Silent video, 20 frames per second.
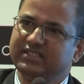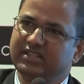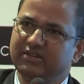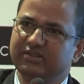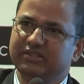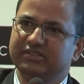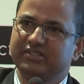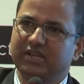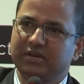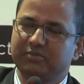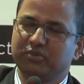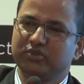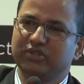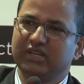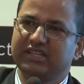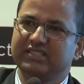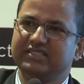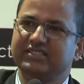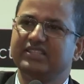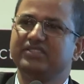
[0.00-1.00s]
Now it's up to the
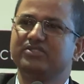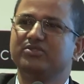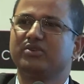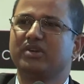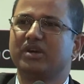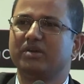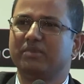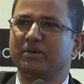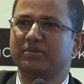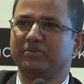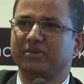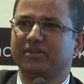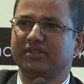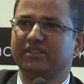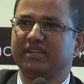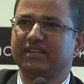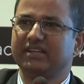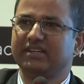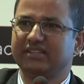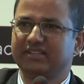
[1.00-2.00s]
exchange to come up with
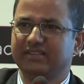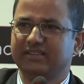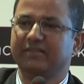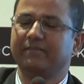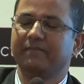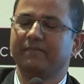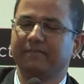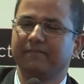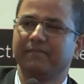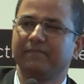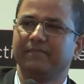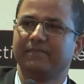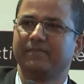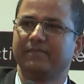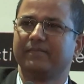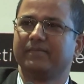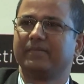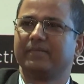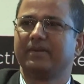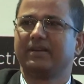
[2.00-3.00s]
that.
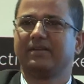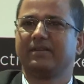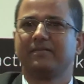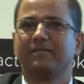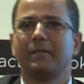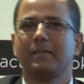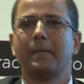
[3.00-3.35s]
Yeah.